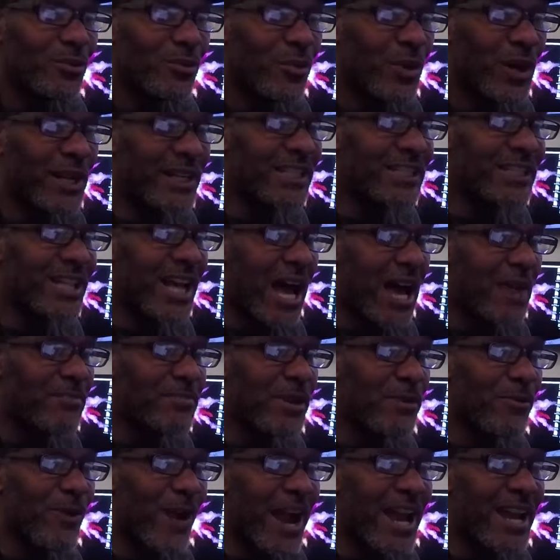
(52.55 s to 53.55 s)
What is
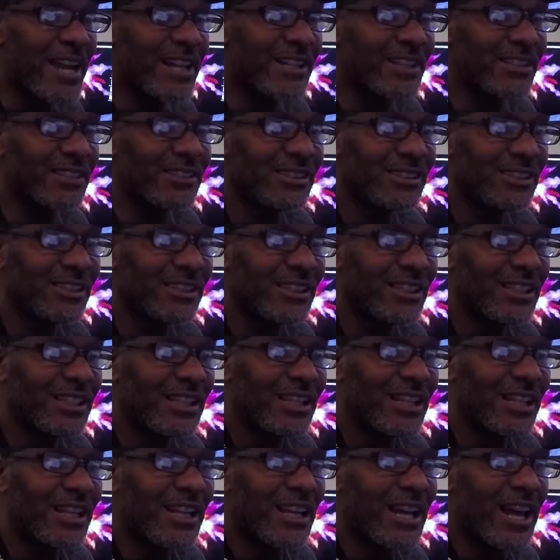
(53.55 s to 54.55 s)
copyright?
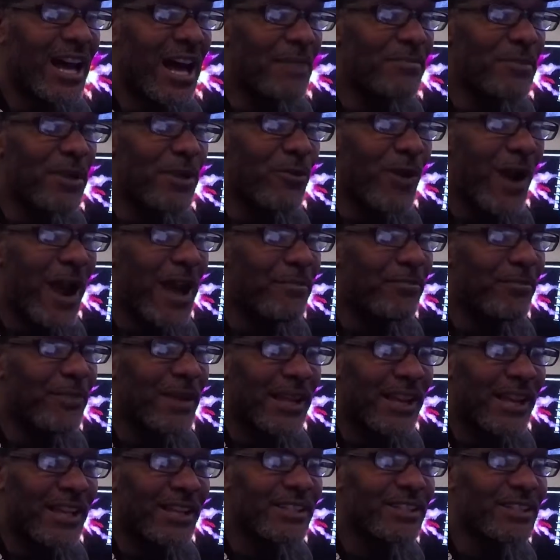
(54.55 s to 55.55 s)
Copyright
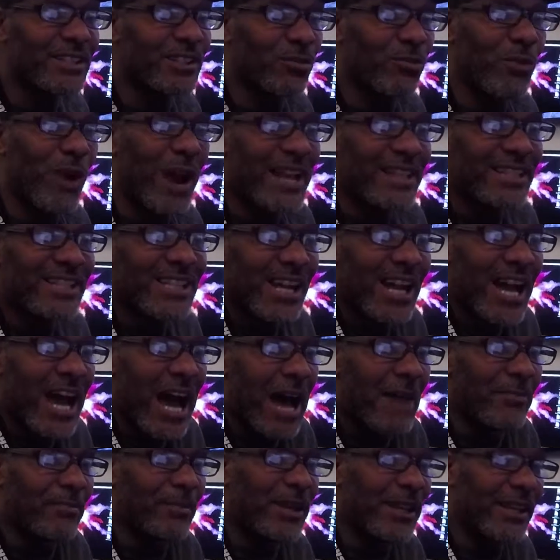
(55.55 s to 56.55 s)
means the right to
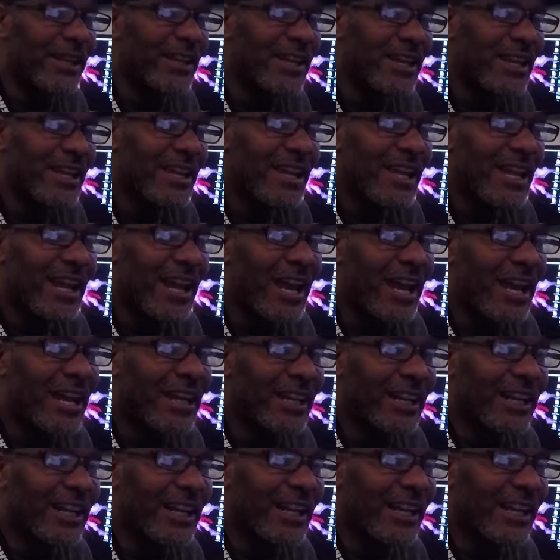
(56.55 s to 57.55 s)
copy,
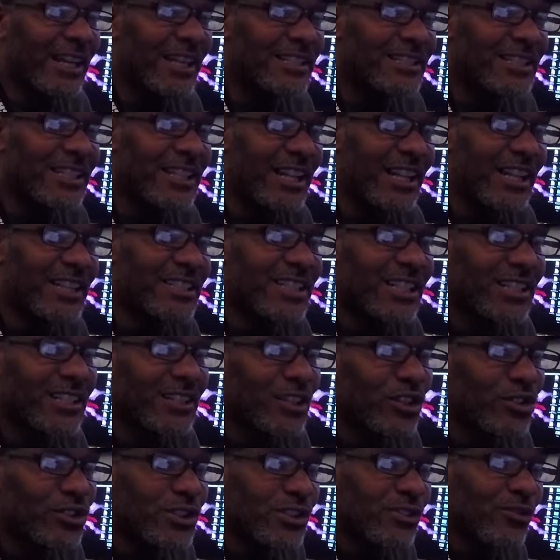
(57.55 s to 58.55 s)
and it's an
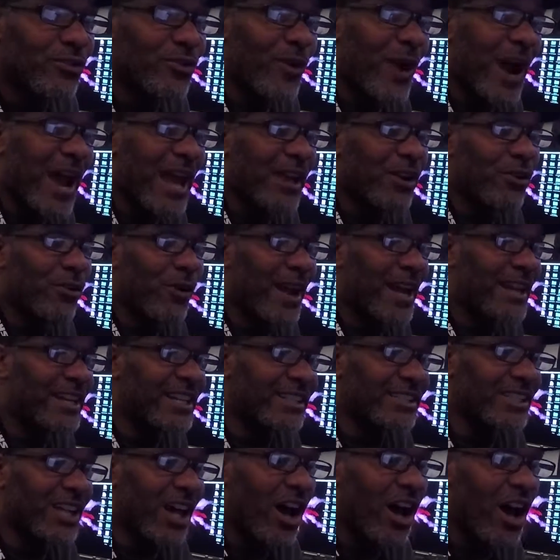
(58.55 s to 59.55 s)
exclusive right
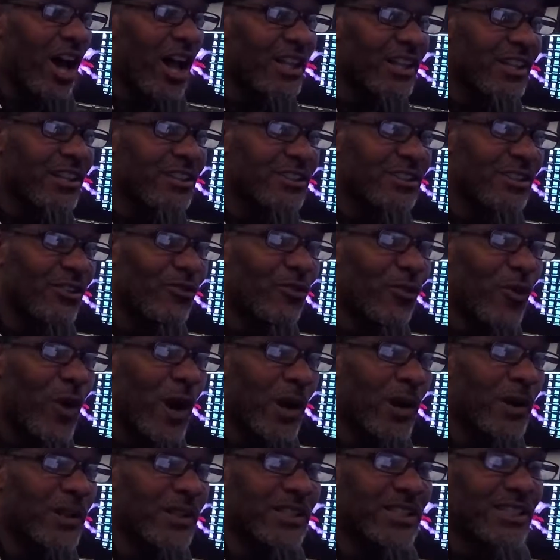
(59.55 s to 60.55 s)
granted to authors of
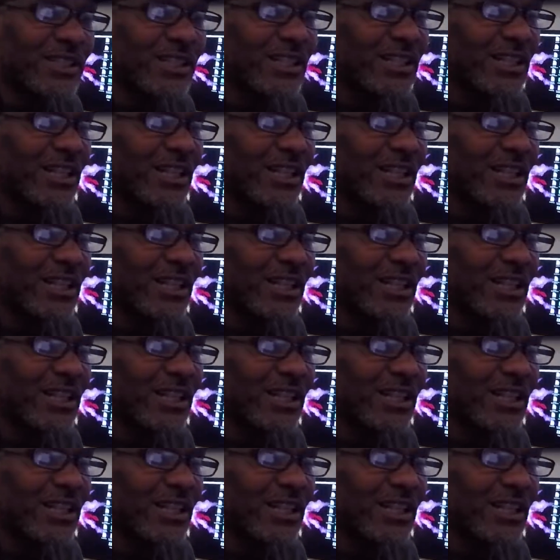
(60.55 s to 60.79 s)
works.